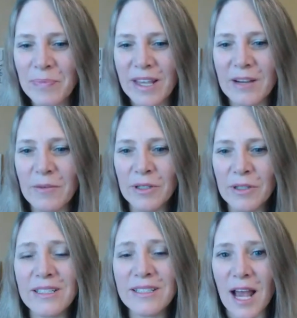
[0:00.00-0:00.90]

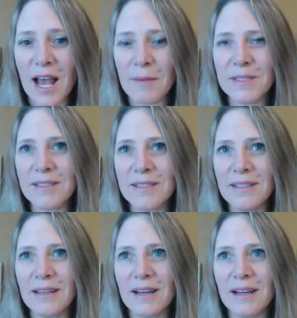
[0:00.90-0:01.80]
really stops
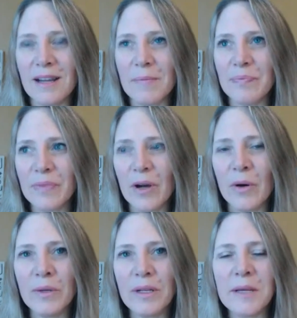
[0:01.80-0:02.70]

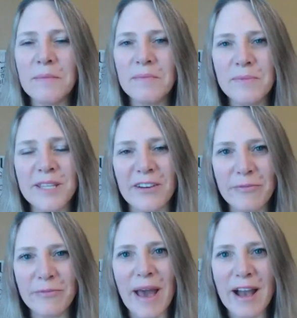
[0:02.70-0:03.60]
holding himself
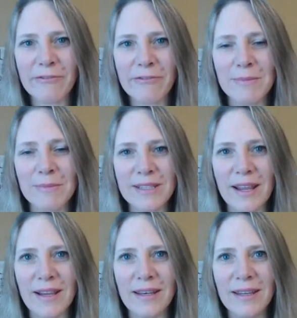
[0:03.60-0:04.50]
back from
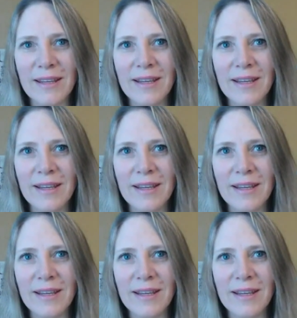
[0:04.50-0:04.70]
saying,